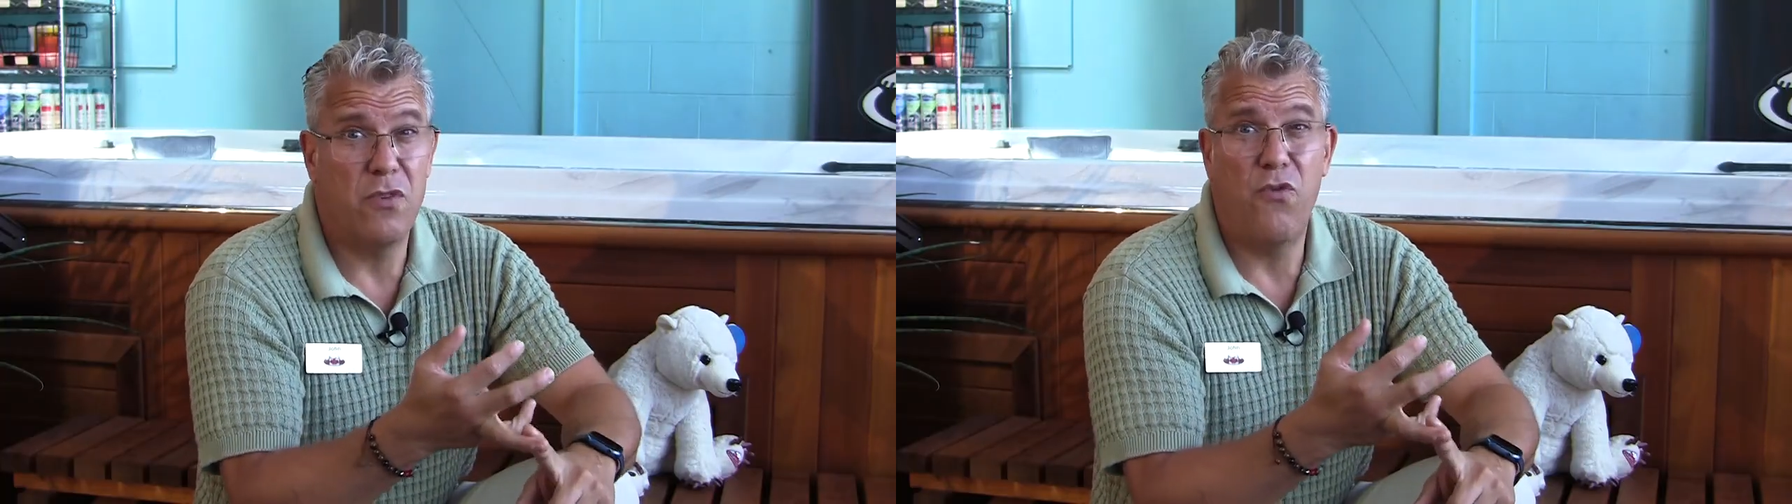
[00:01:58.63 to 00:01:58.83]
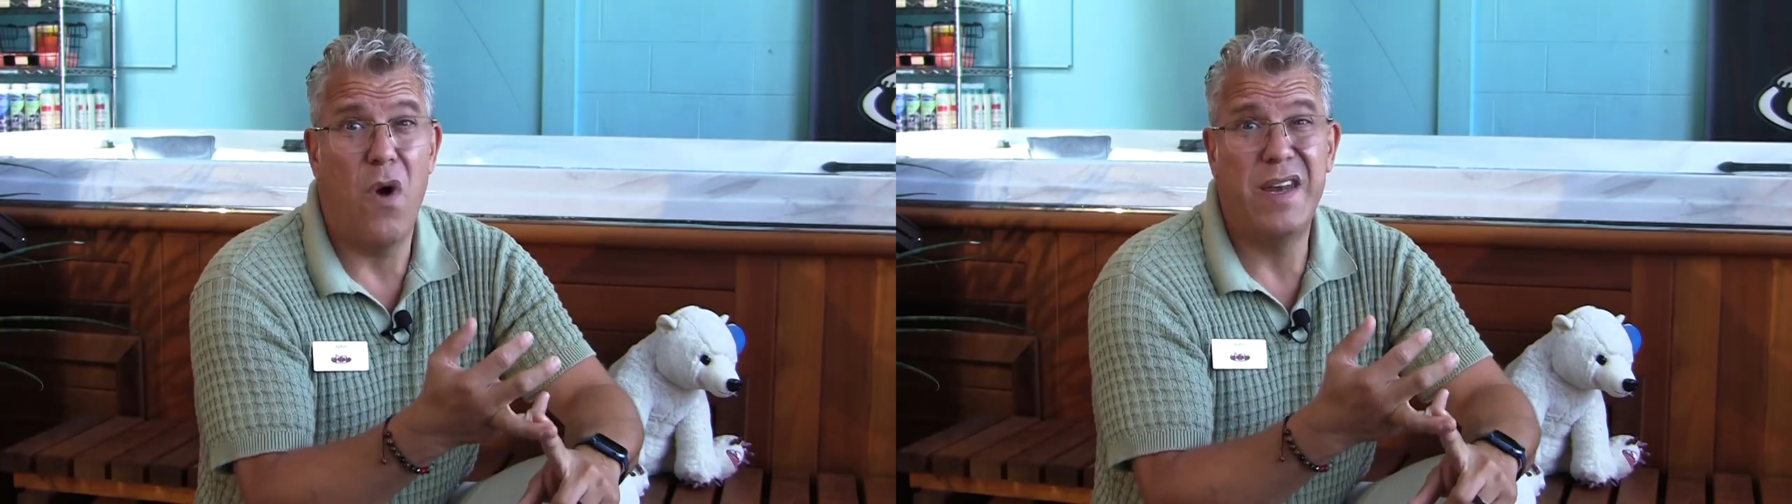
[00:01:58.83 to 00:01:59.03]

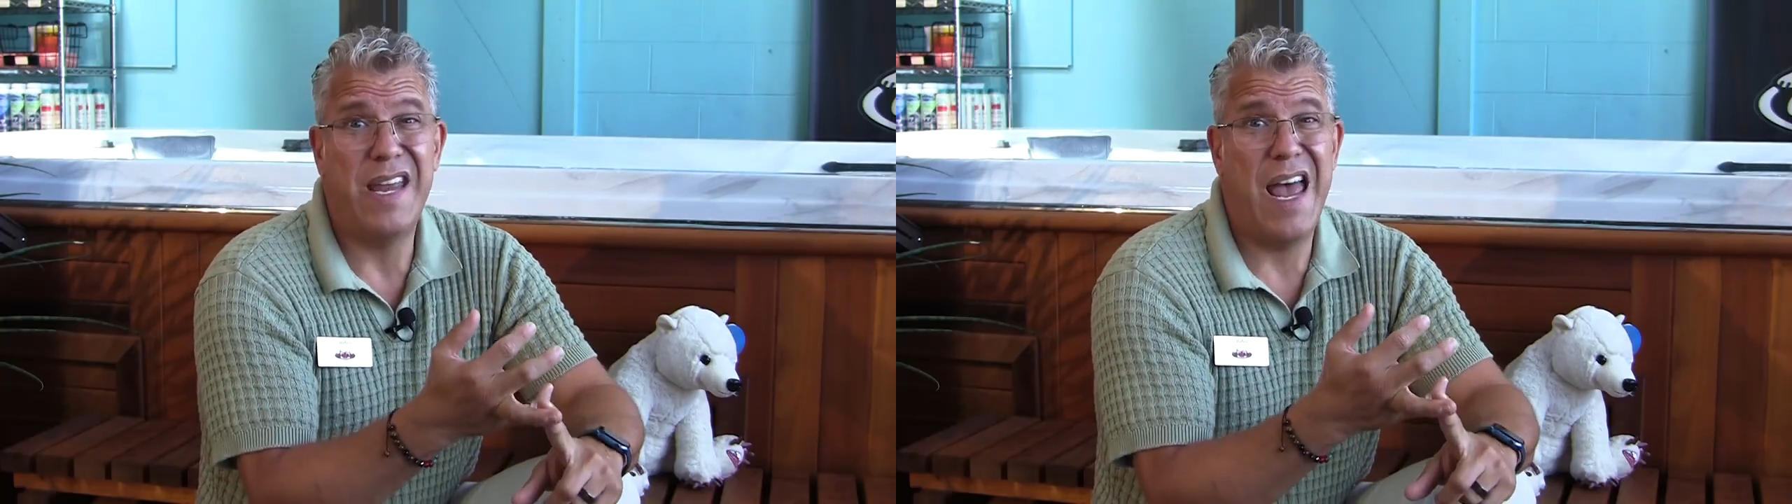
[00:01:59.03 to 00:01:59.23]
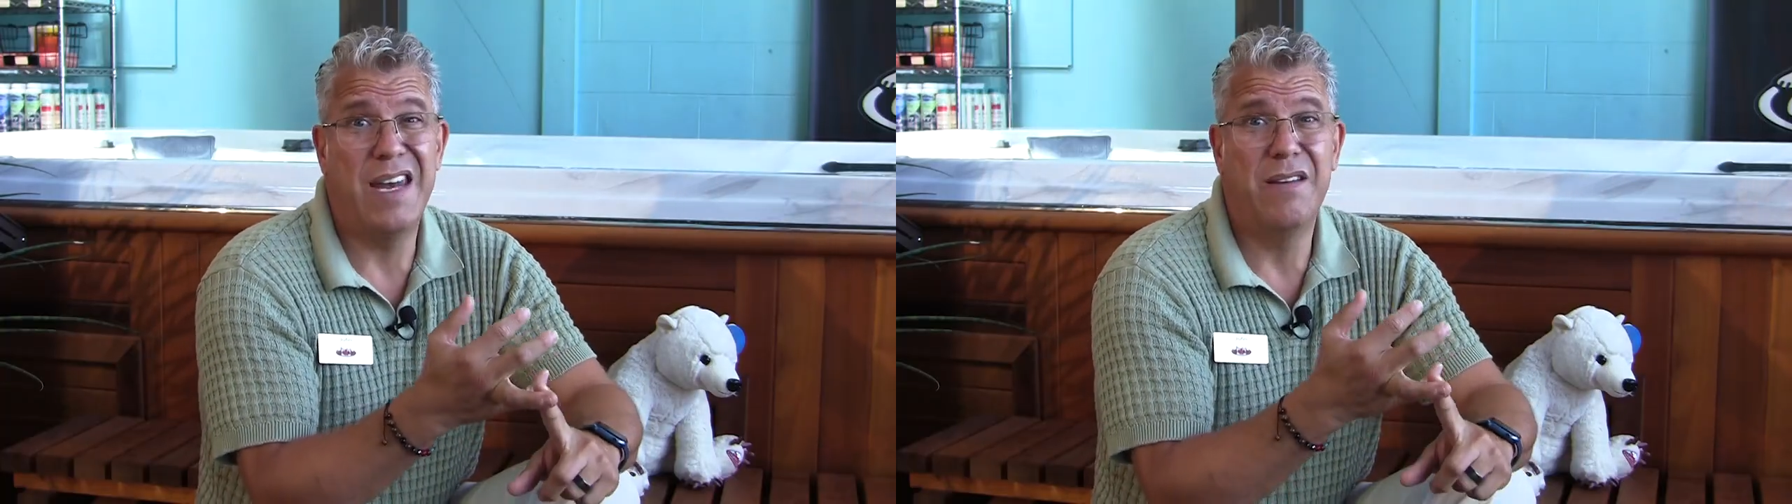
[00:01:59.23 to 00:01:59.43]
of
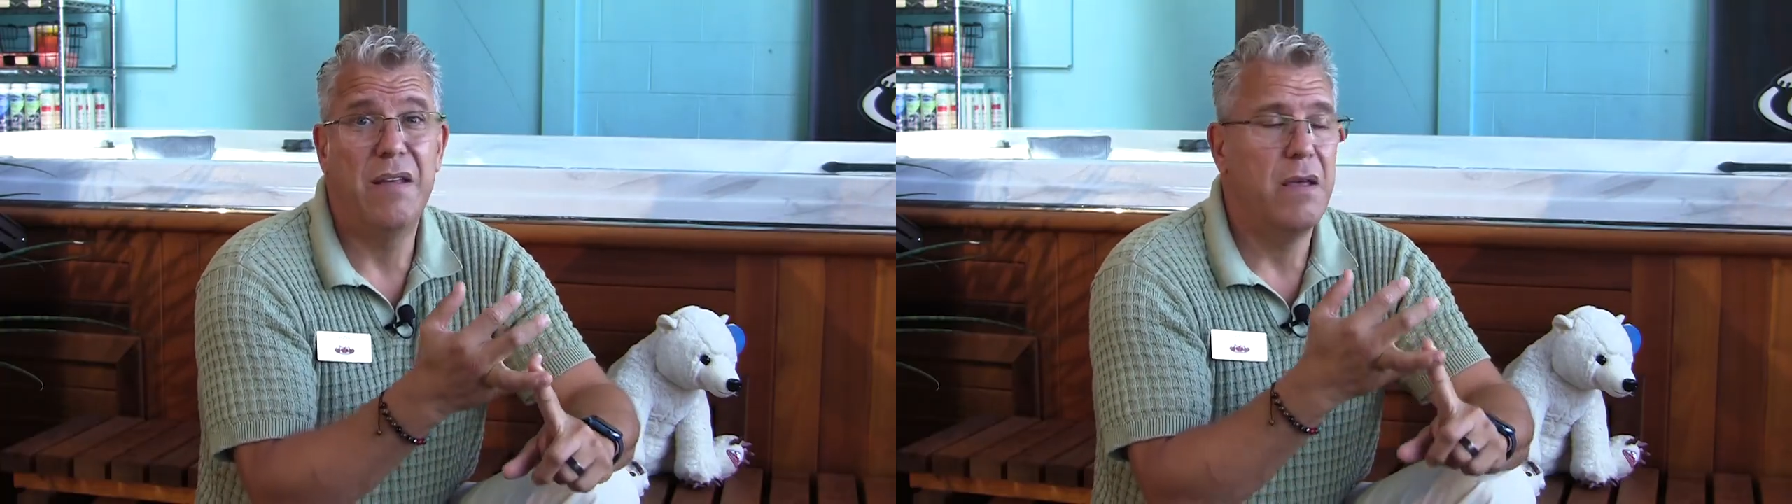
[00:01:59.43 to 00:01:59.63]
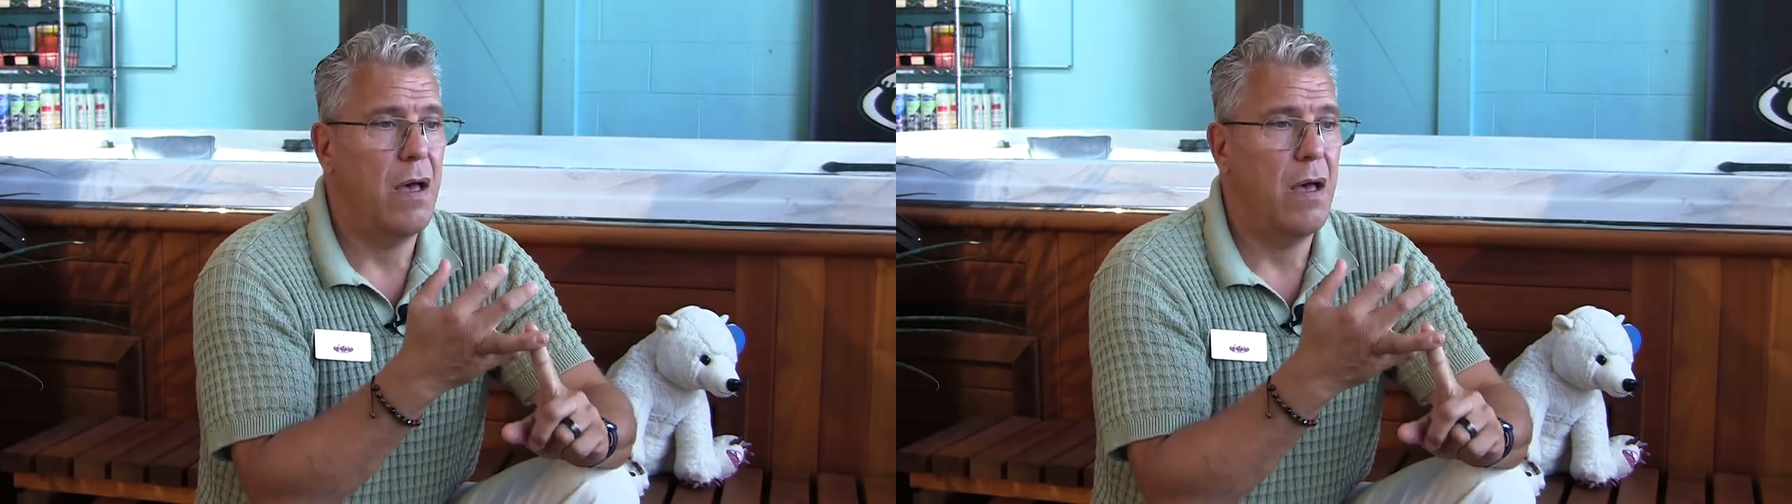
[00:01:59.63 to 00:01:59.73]
110